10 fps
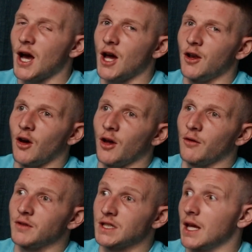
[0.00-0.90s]
And I
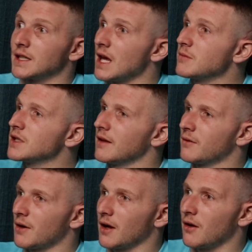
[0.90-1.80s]
obviously accepted it
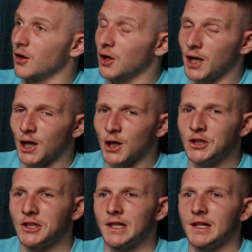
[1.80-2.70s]
very hard early on.